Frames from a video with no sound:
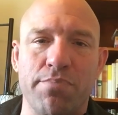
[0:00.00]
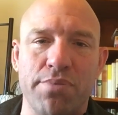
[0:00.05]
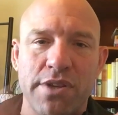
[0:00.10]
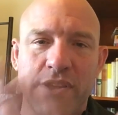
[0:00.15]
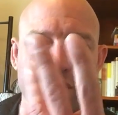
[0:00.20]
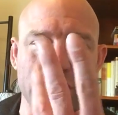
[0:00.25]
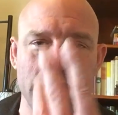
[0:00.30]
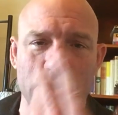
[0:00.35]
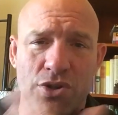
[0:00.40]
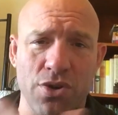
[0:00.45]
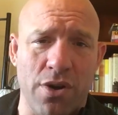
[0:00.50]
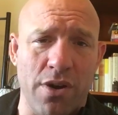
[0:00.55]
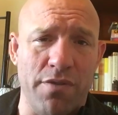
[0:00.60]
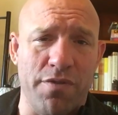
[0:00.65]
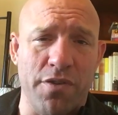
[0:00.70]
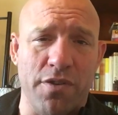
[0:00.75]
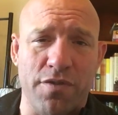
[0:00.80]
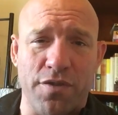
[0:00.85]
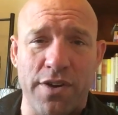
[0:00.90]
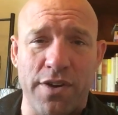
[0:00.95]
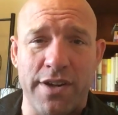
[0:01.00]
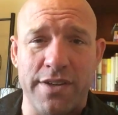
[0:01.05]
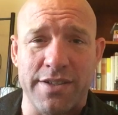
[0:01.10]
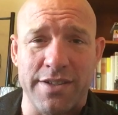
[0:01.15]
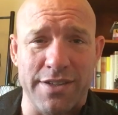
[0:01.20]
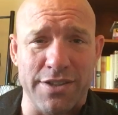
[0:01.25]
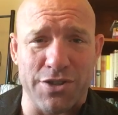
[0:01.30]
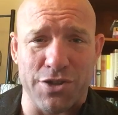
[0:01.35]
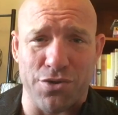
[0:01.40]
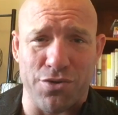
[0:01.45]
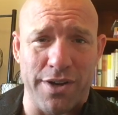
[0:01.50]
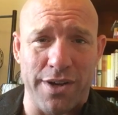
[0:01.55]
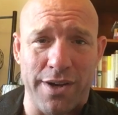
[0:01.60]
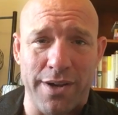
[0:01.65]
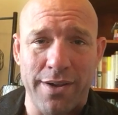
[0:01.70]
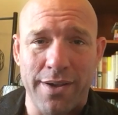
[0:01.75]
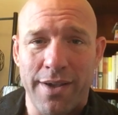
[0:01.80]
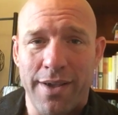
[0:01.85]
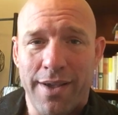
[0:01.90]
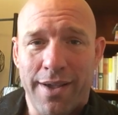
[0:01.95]
Please enjoy it. Feel free to
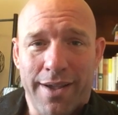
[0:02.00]
disagree.